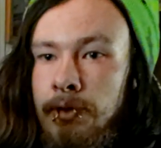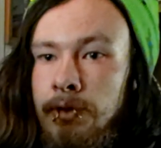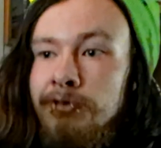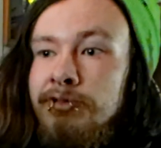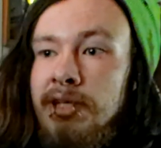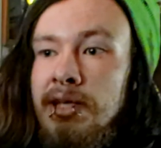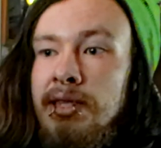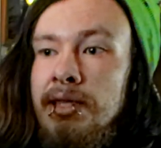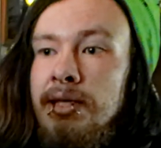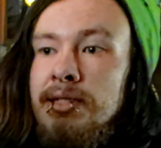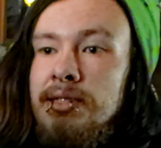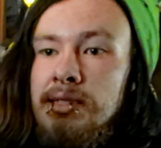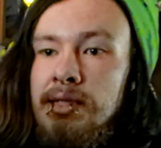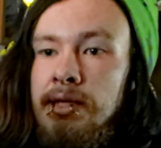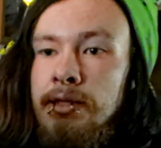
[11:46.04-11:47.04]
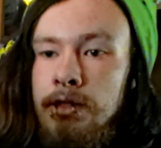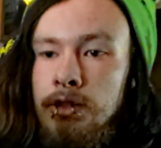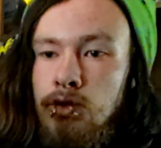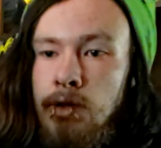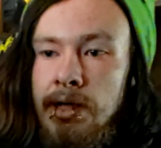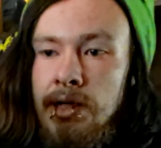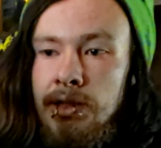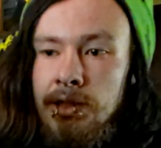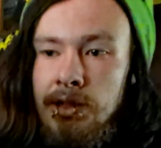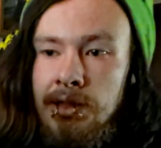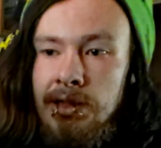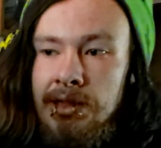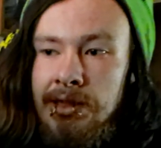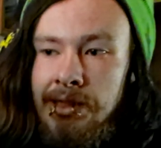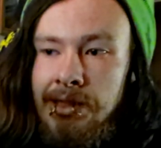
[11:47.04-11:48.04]
you've seen this in the
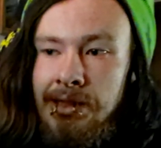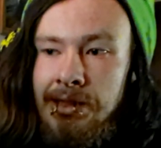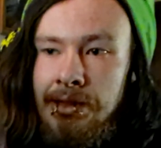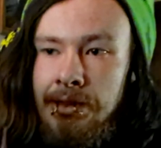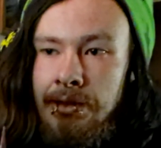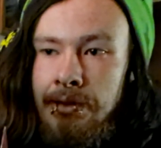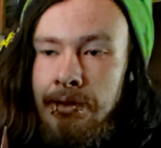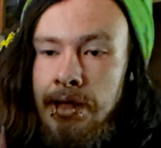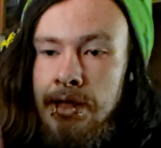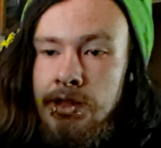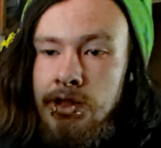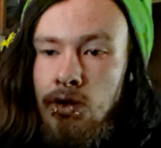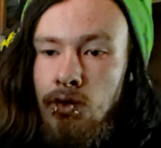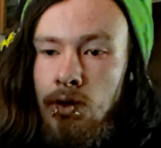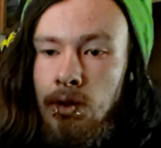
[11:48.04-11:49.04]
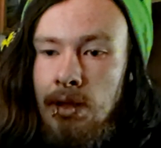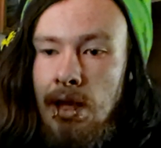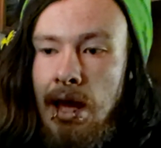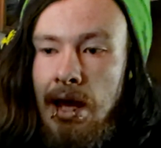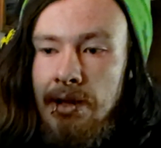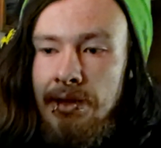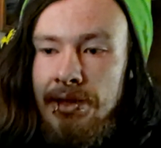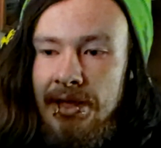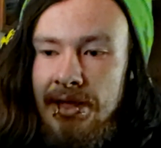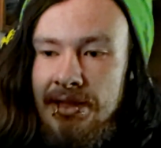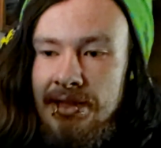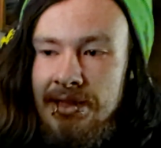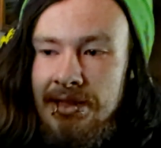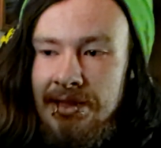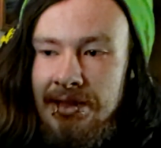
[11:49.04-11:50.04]
trailers. They showed a lot of
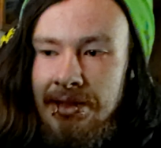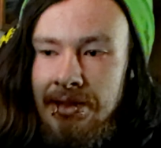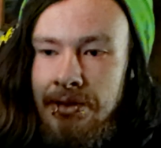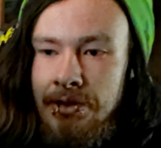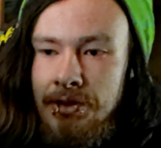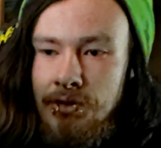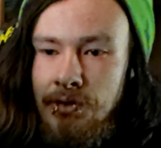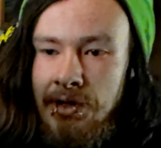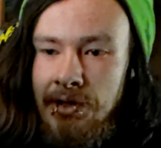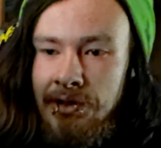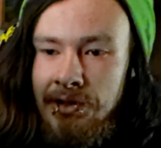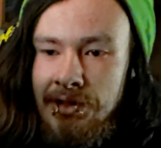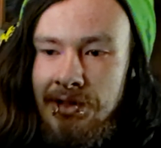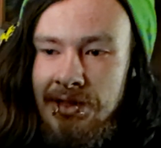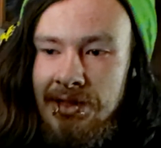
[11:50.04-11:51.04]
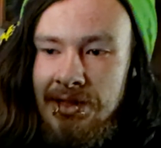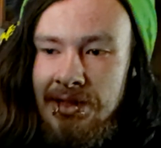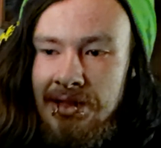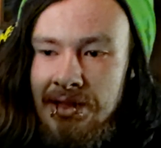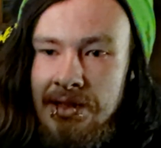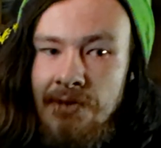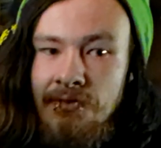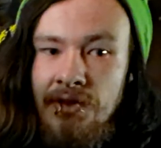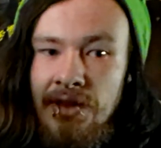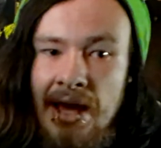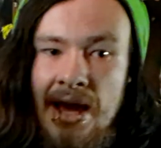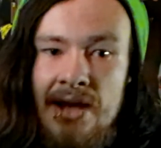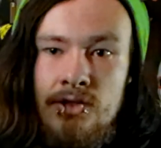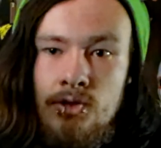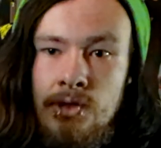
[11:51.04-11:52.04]
this in the trailers, except for the
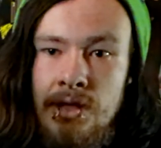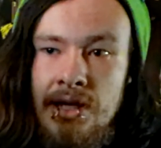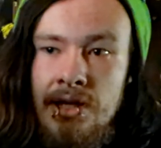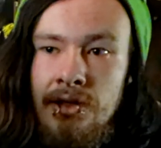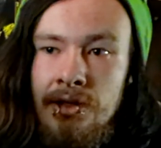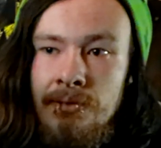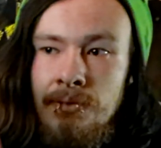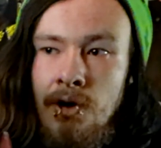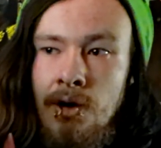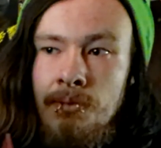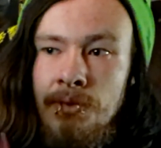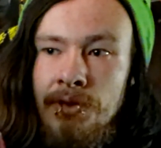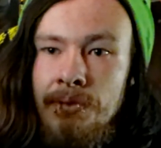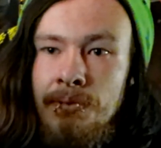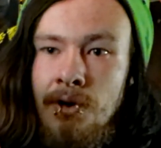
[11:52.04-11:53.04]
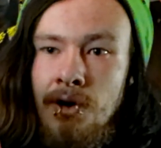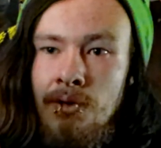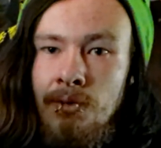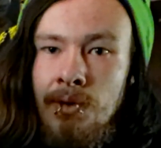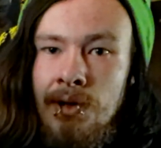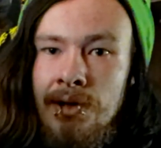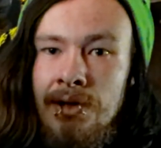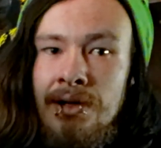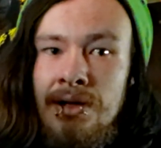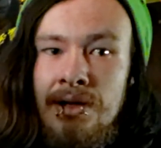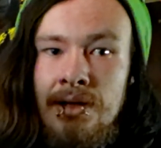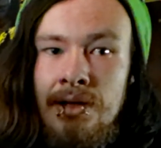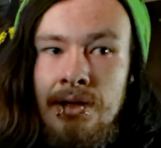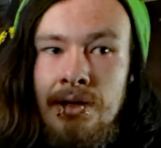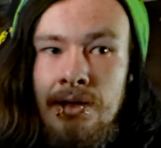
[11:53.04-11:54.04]
actual killing part, but the part where
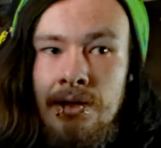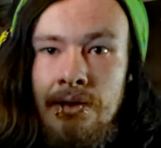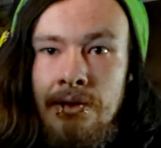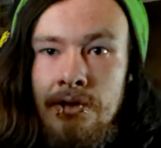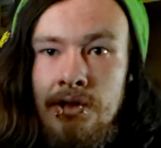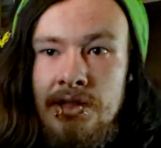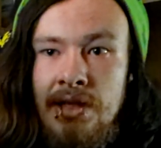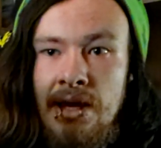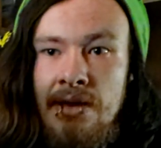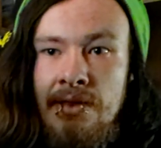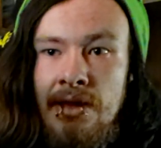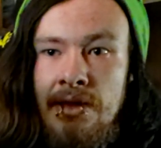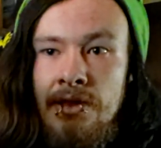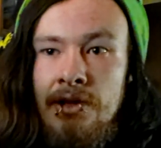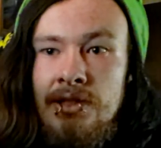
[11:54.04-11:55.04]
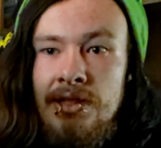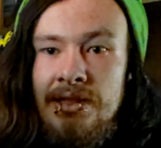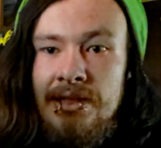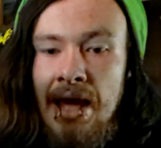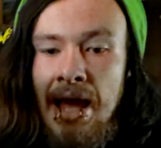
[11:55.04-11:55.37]
they're saying that there's this